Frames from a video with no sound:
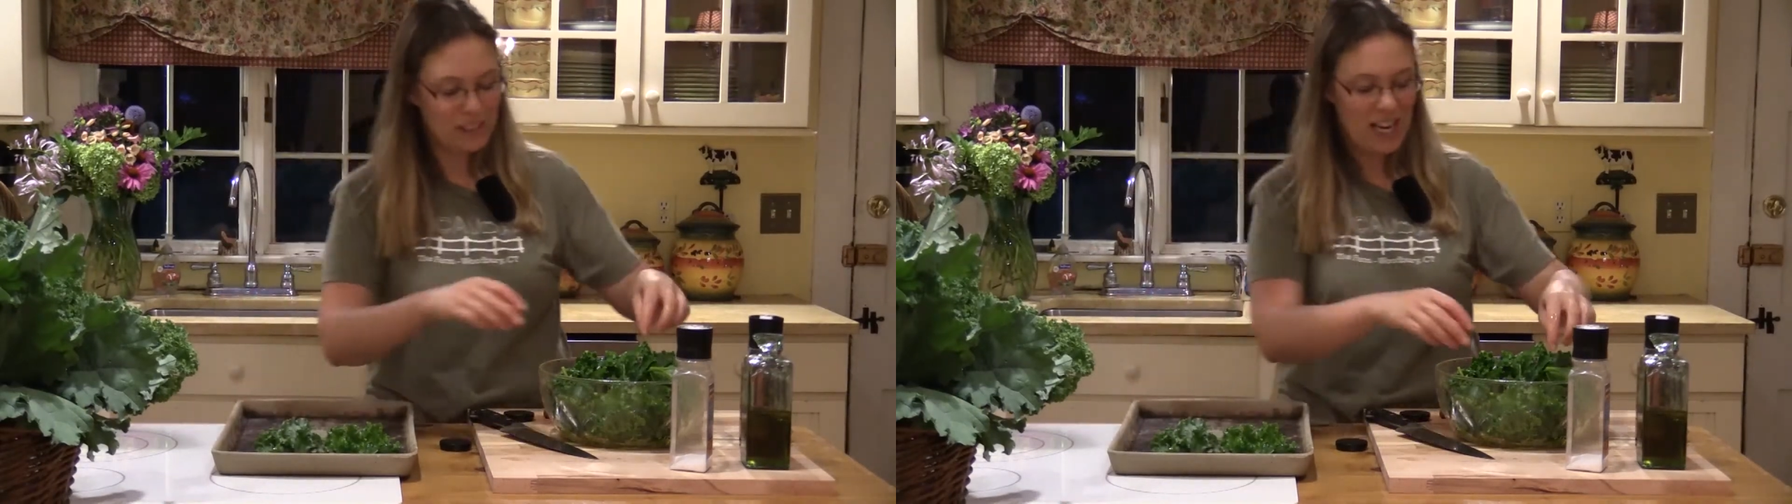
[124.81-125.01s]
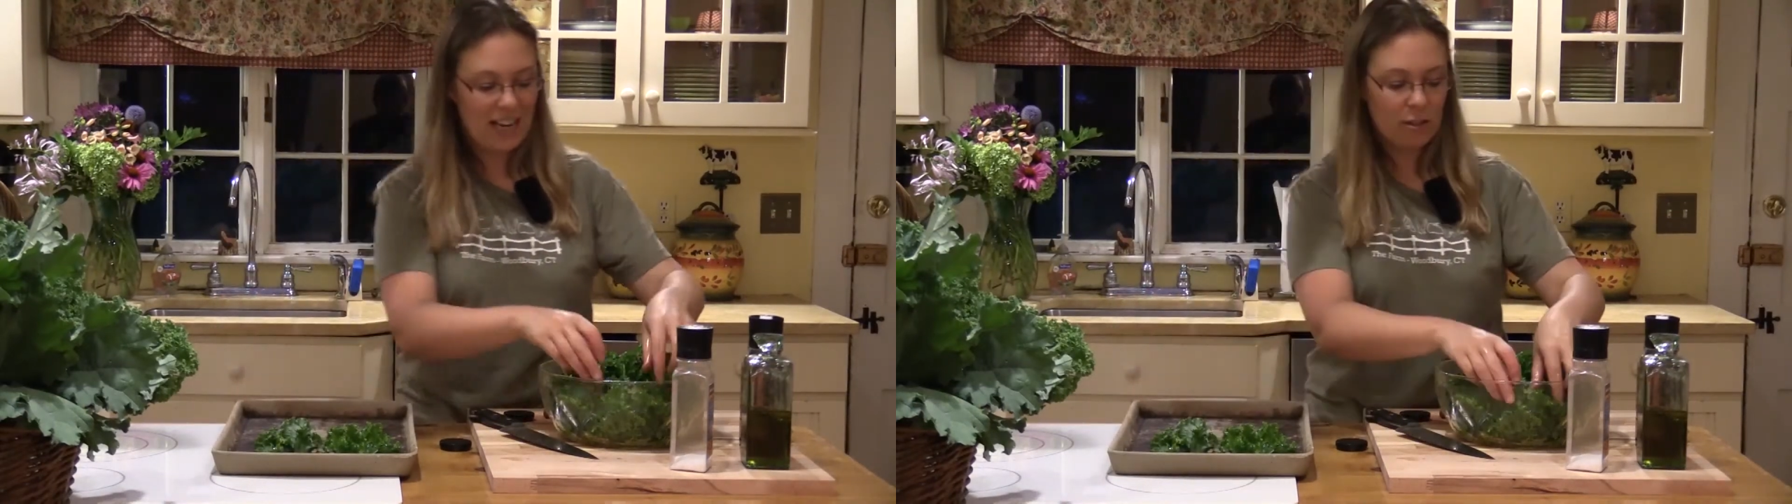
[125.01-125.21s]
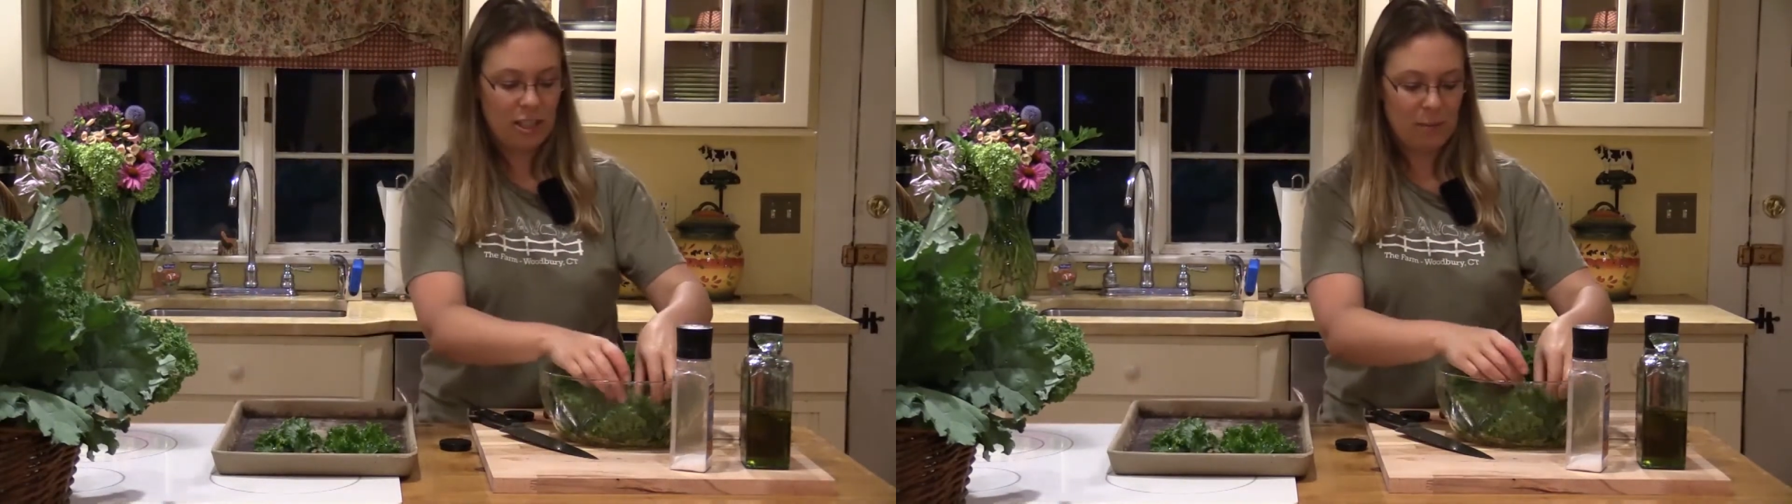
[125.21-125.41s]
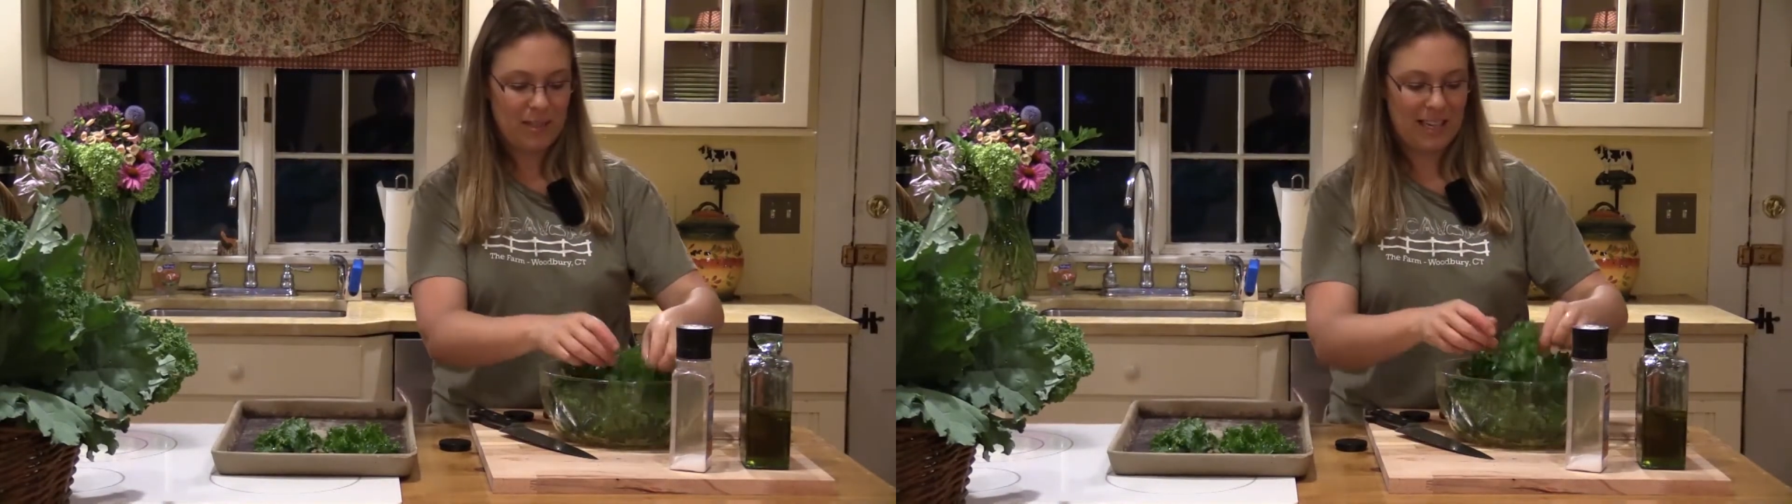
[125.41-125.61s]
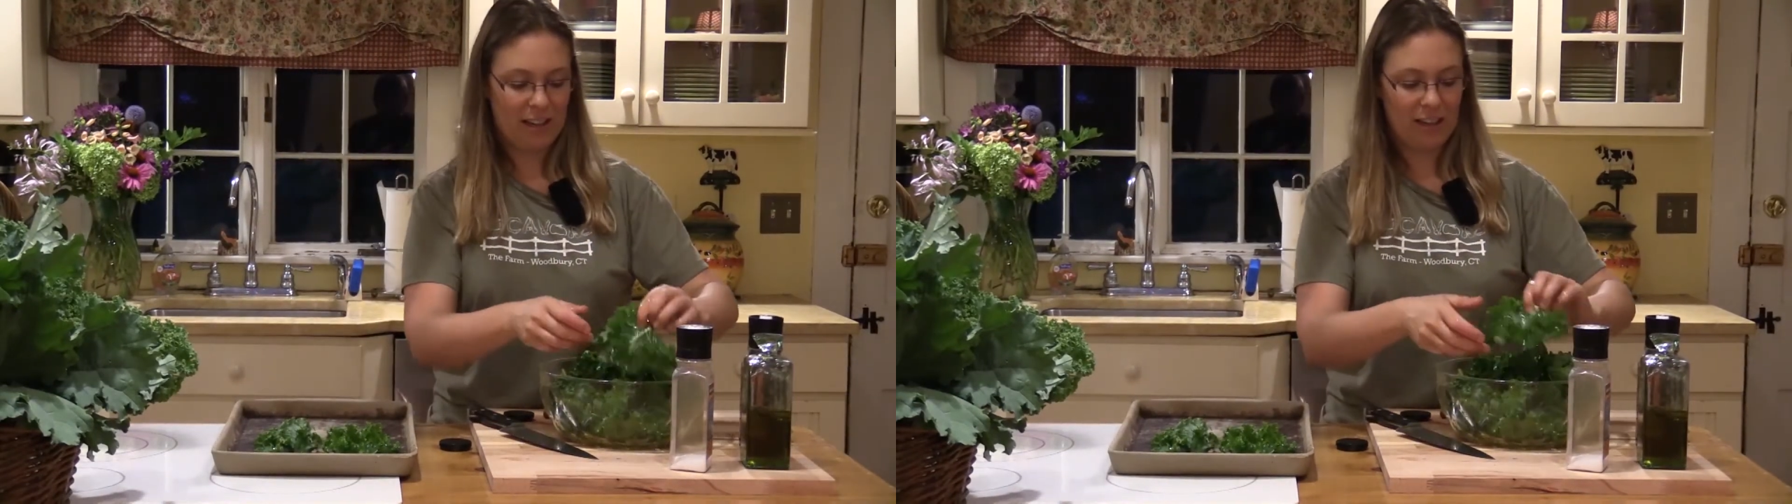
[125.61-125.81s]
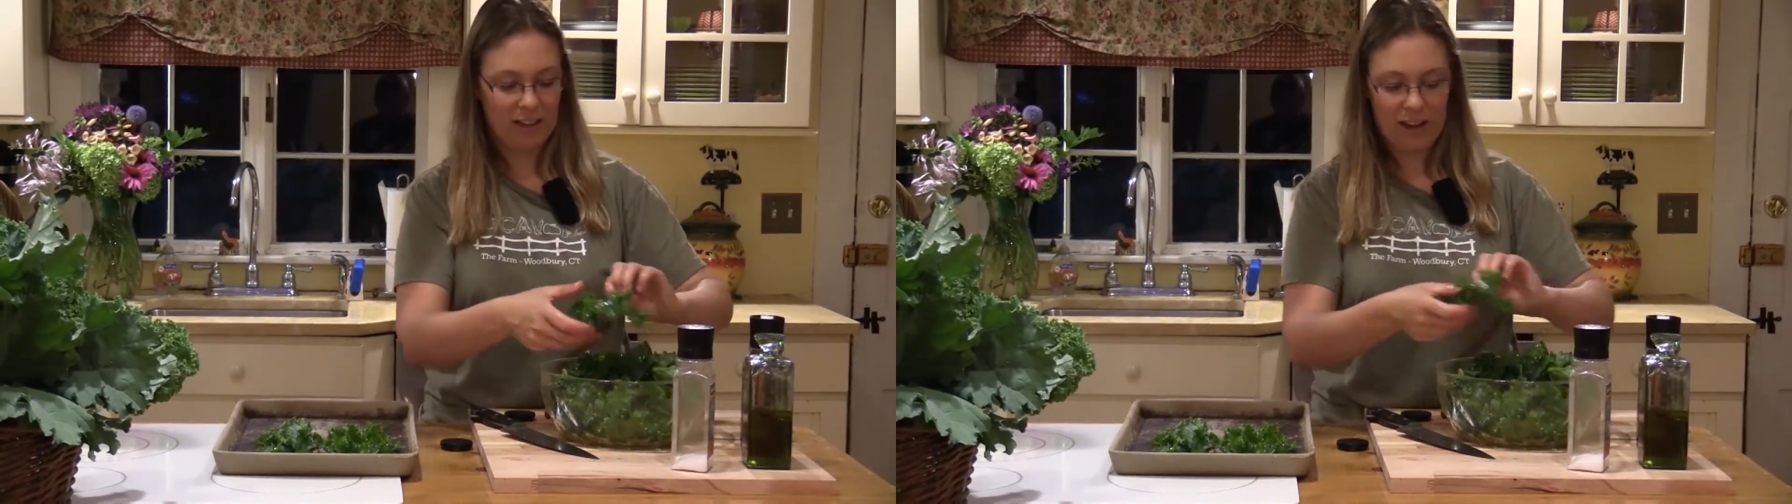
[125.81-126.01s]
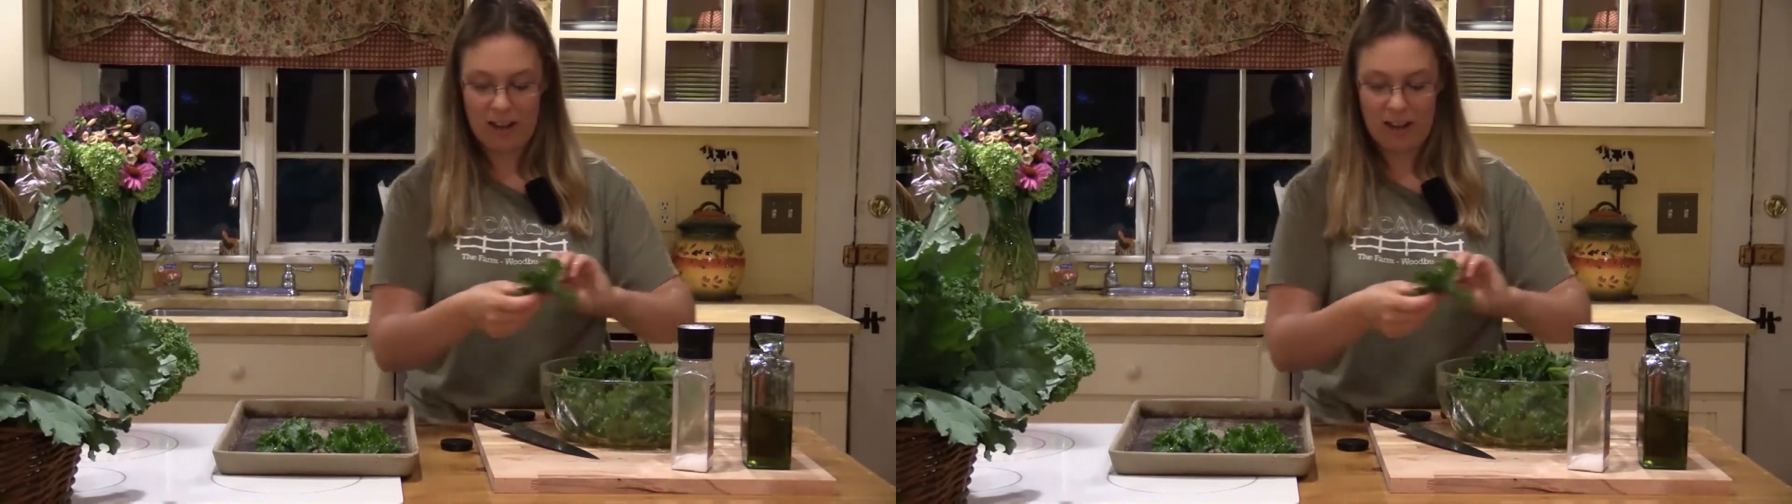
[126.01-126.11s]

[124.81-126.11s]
potato chips here.